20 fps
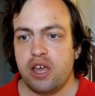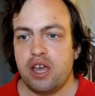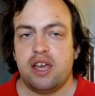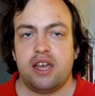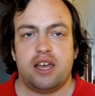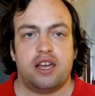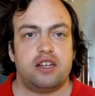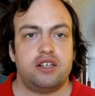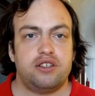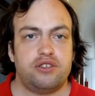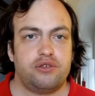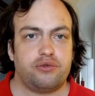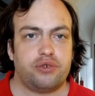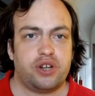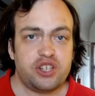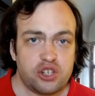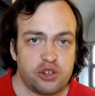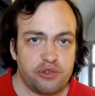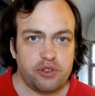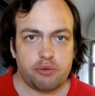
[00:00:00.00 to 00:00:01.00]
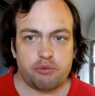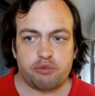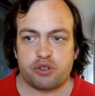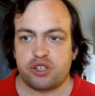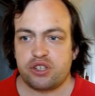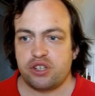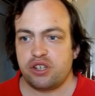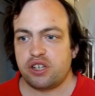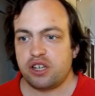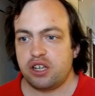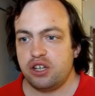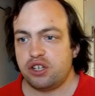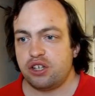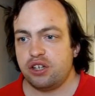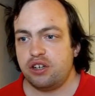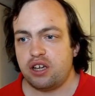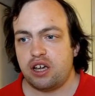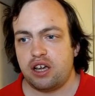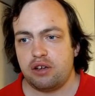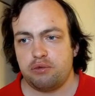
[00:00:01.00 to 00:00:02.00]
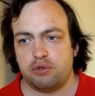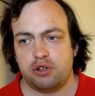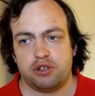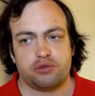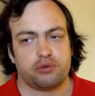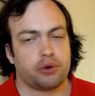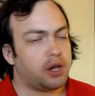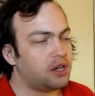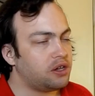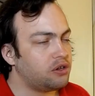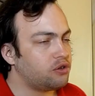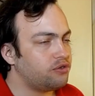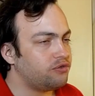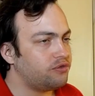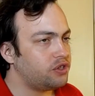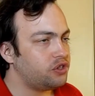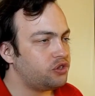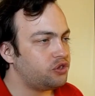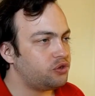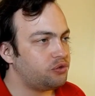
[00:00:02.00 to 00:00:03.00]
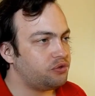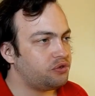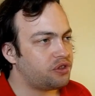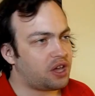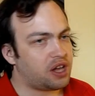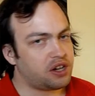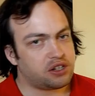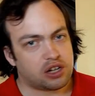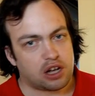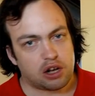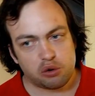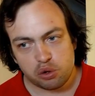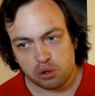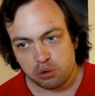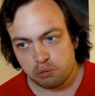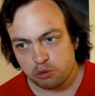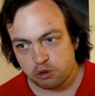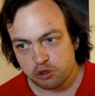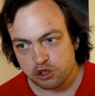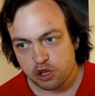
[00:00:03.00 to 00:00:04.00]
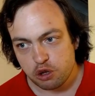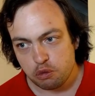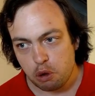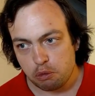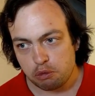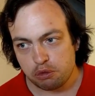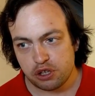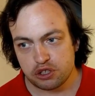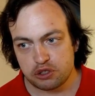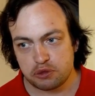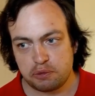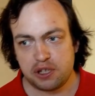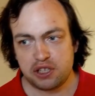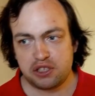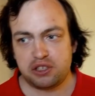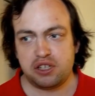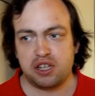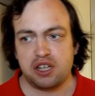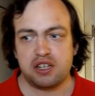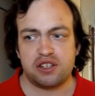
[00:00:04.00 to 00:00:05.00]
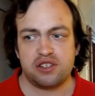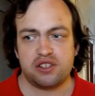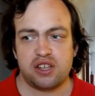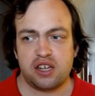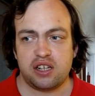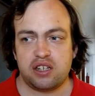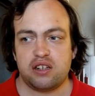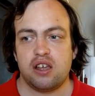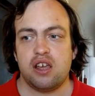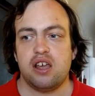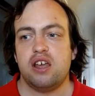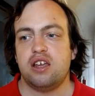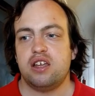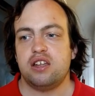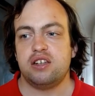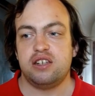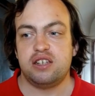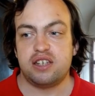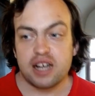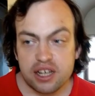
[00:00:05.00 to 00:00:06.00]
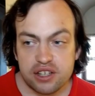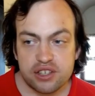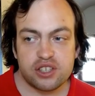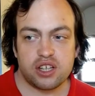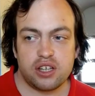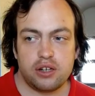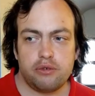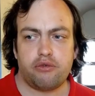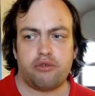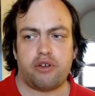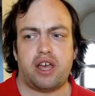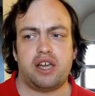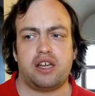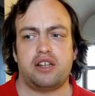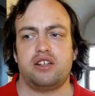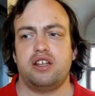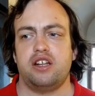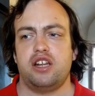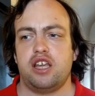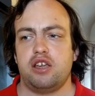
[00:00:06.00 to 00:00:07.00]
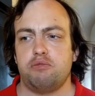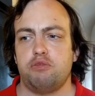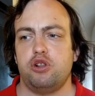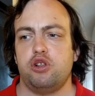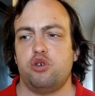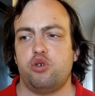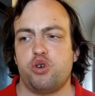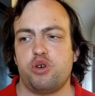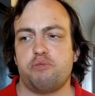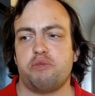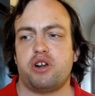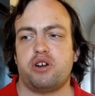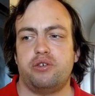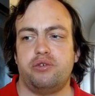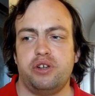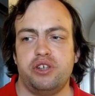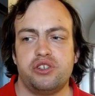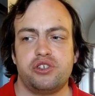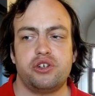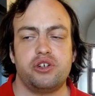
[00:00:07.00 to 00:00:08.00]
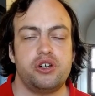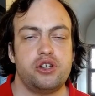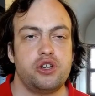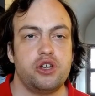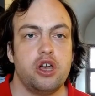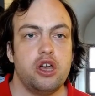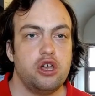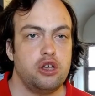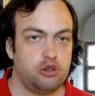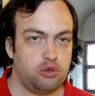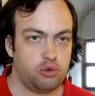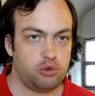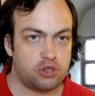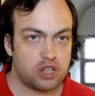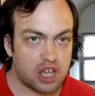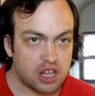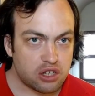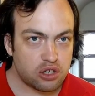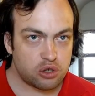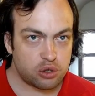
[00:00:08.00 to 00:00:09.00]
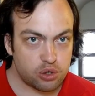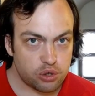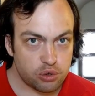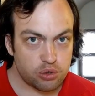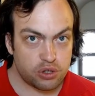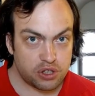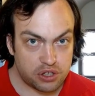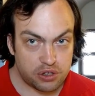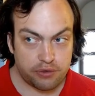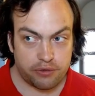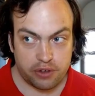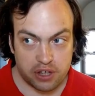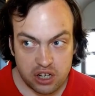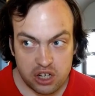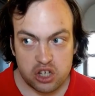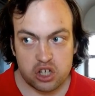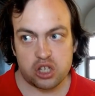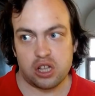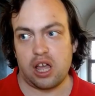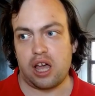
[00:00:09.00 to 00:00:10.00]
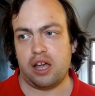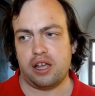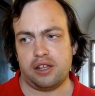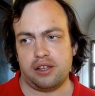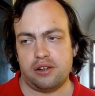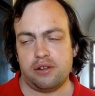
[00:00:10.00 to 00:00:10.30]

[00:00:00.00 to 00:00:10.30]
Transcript: And in the rest of the presentation, I will try and convince you that our MUSCIMA++ dataset does in fact enable OMR research to get to its finish line.